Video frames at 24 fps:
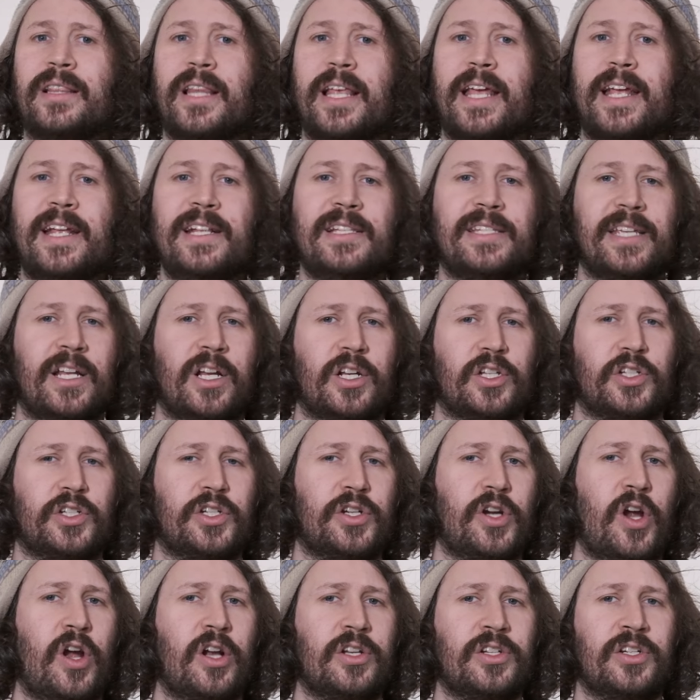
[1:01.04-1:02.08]
leads in a
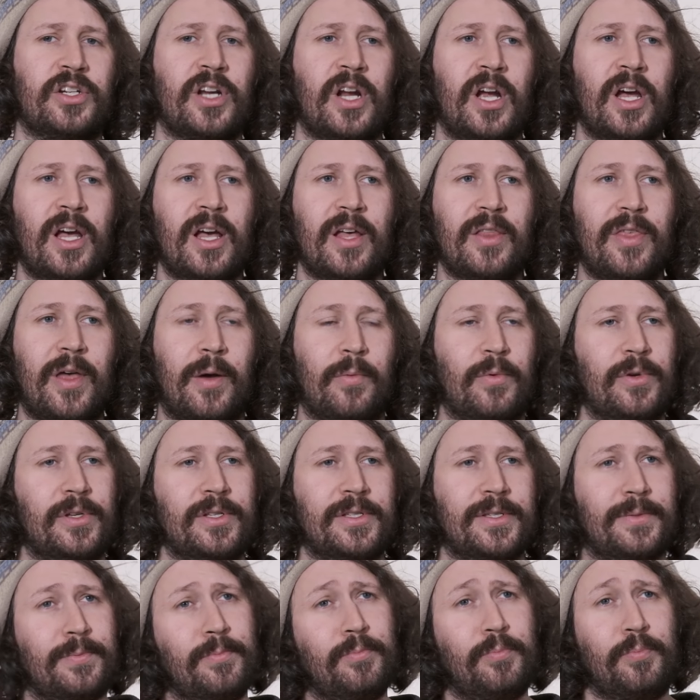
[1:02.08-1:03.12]
church that
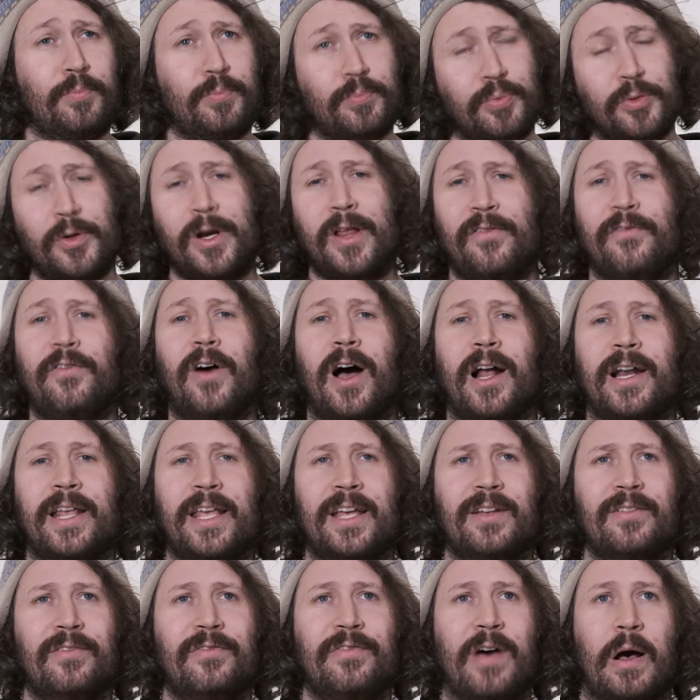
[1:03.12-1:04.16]
was pretty
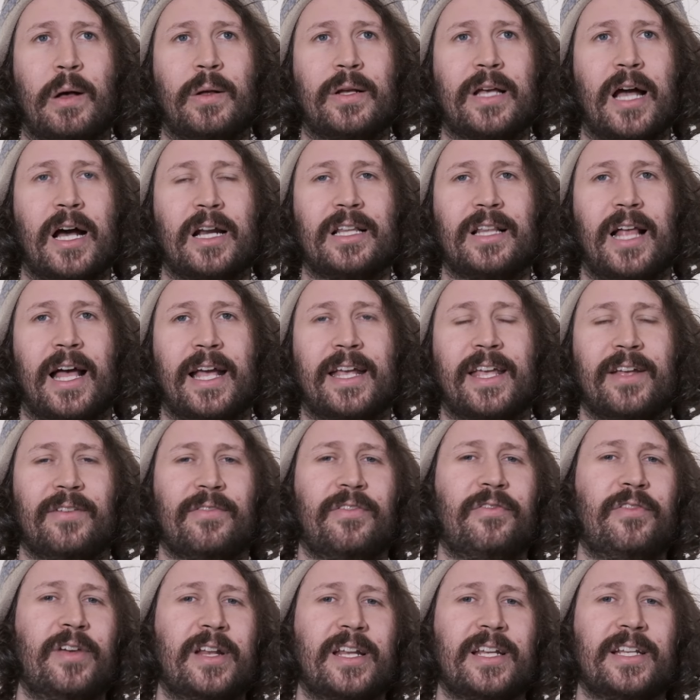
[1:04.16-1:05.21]
funny and felt kind of like
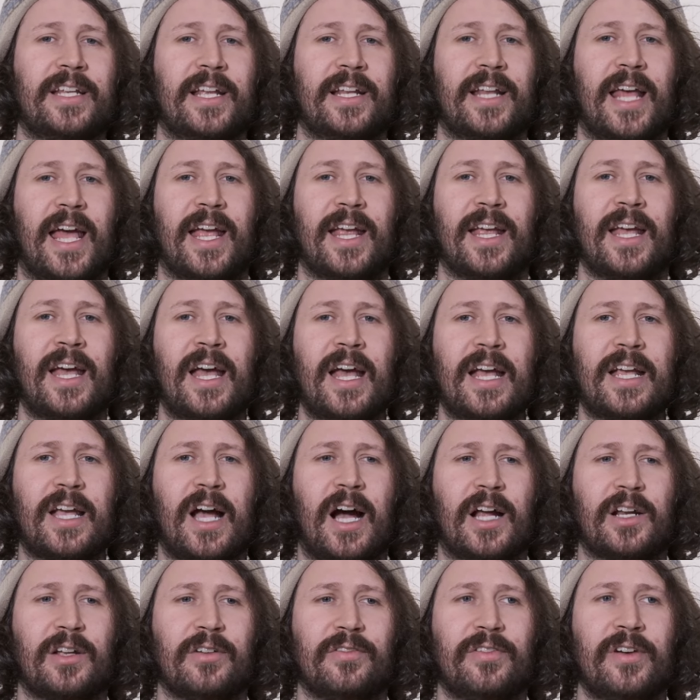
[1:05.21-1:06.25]
it fitted in a
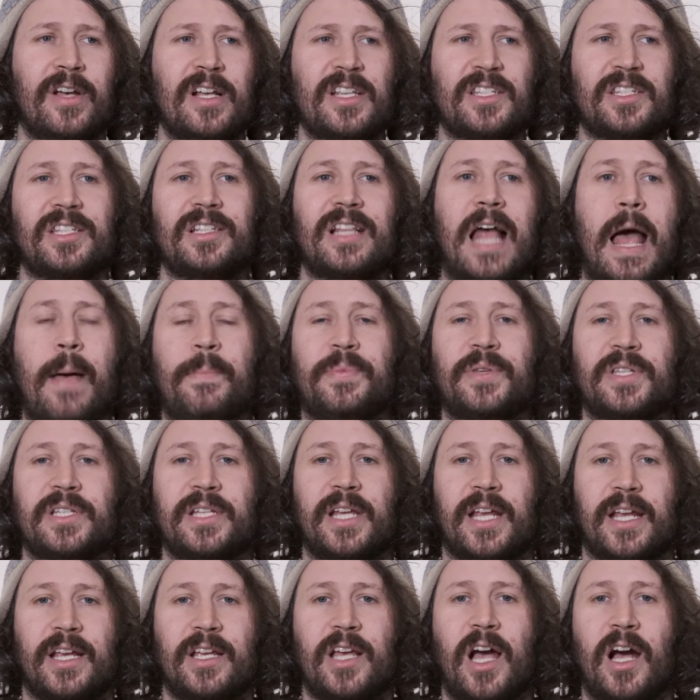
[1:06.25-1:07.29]
kind of
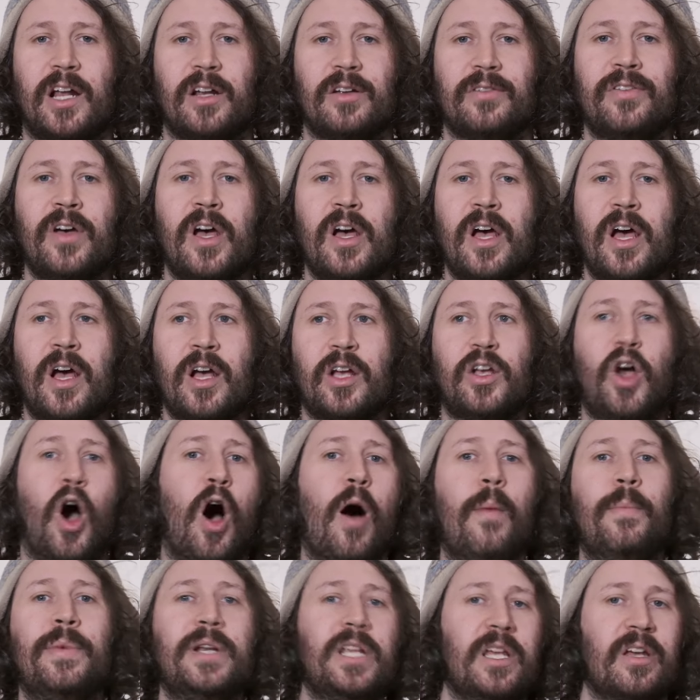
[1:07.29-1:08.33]
slapstick kind of
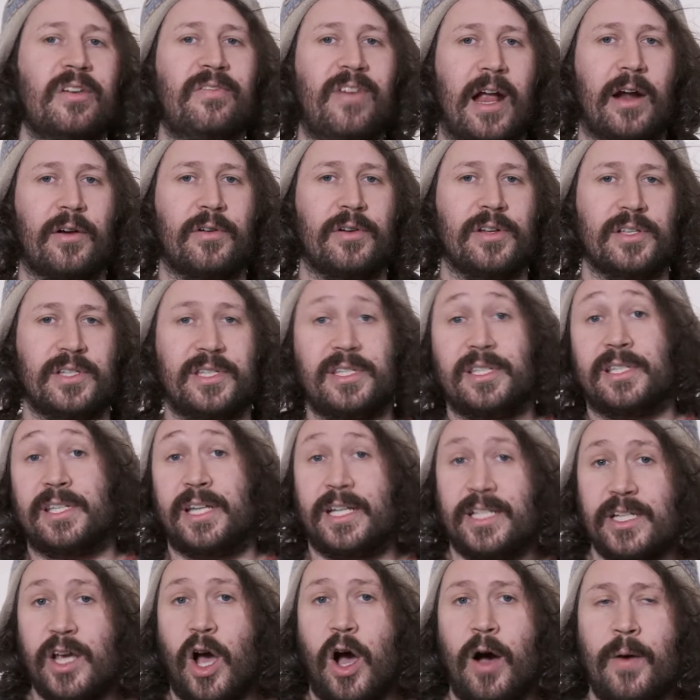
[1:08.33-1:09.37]
comedy of errors
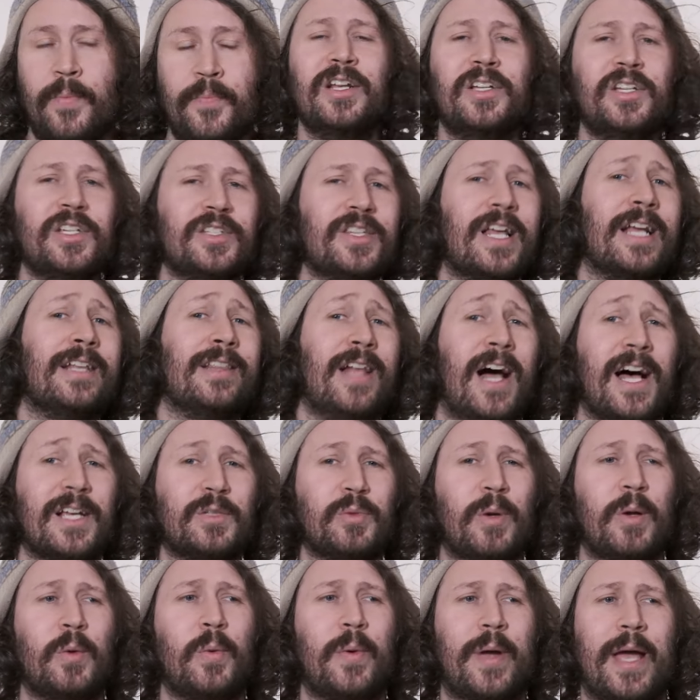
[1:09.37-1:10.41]
sitcom. Just like last
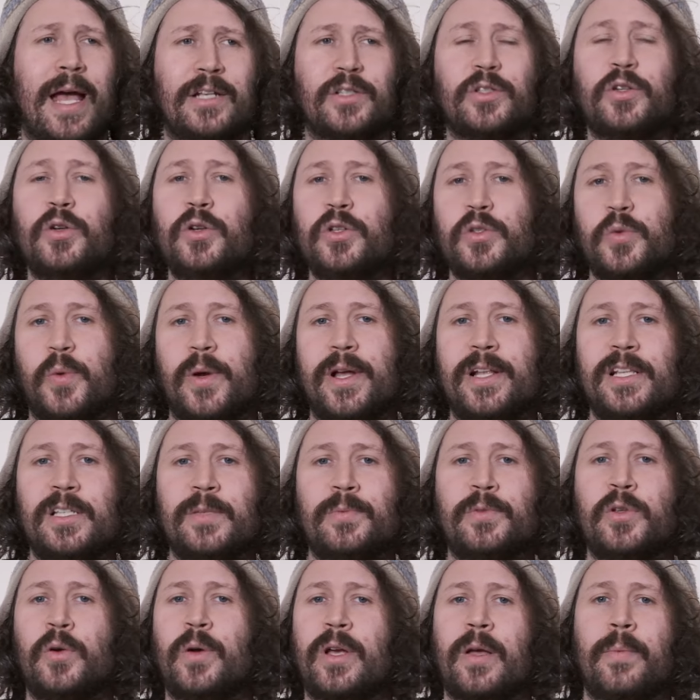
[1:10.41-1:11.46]
week, we had two twins
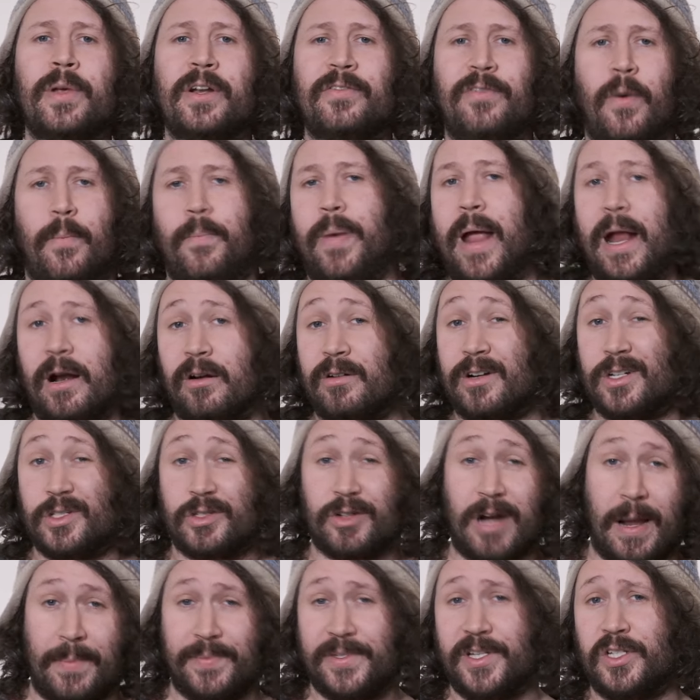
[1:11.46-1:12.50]
doing a bit of a Parent
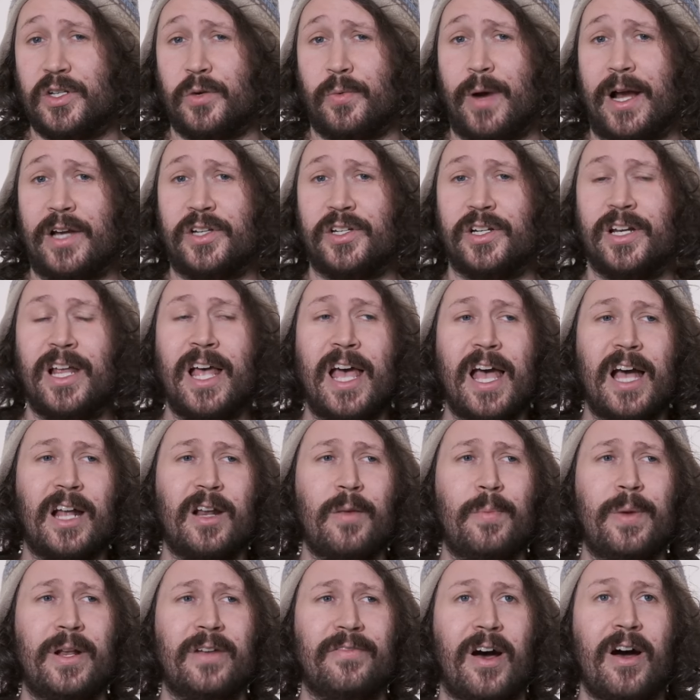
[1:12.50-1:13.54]
Trap situation and
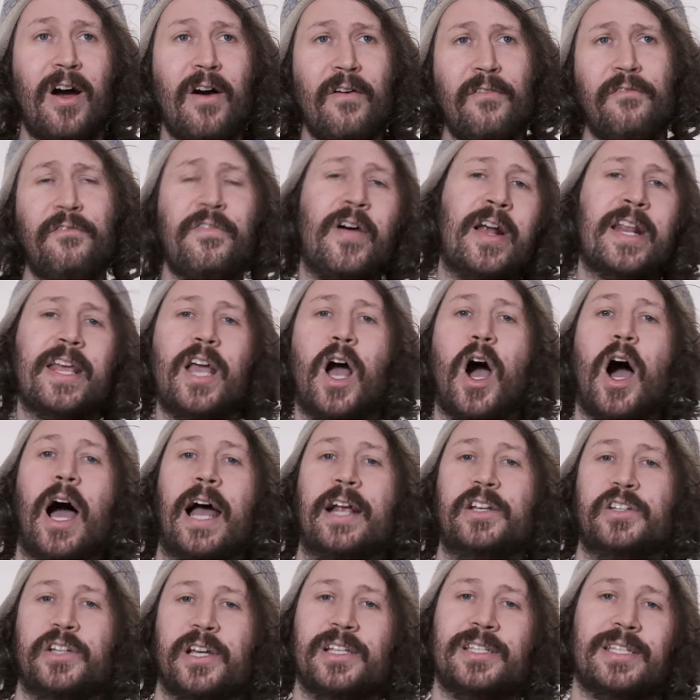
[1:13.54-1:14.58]
a bit of a funny
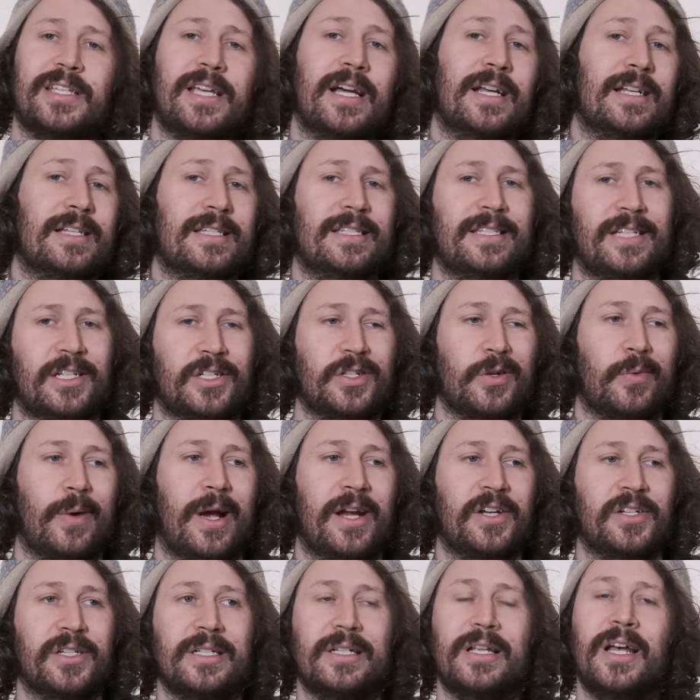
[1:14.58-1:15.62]
hijinks kind of
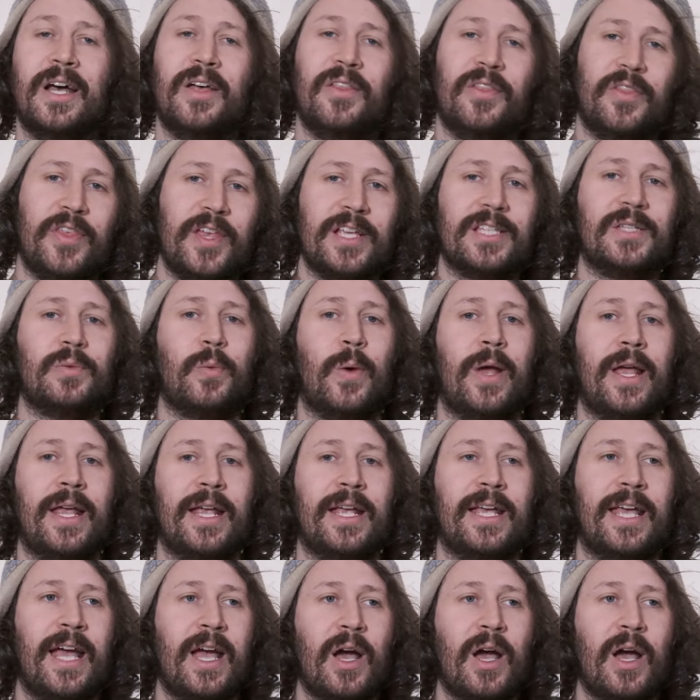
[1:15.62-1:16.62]
situation. This week,